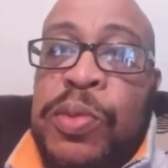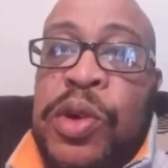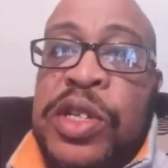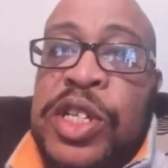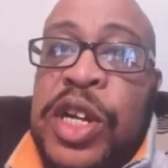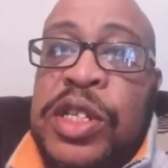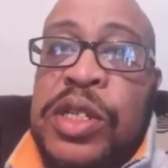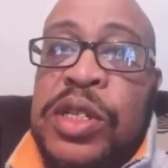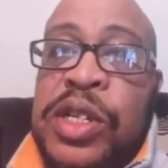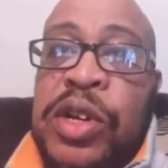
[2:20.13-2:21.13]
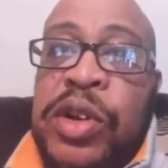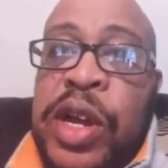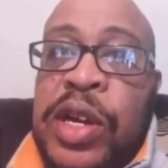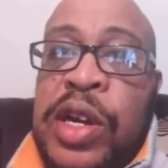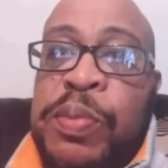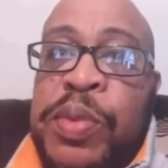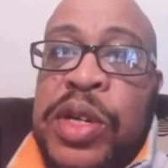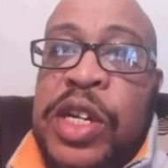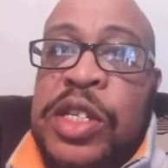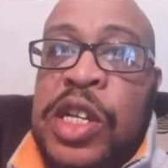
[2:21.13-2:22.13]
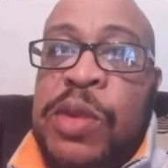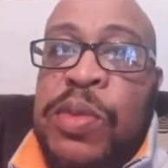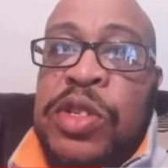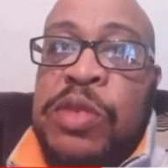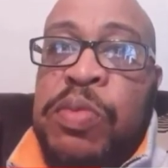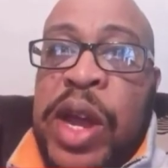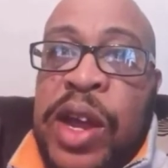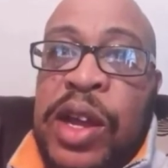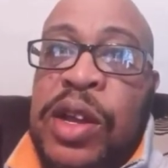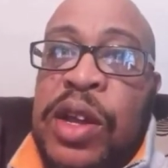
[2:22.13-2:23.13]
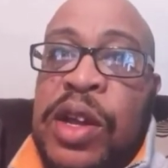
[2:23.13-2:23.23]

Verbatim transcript: Lamar Jackson single-handedly put that team on his back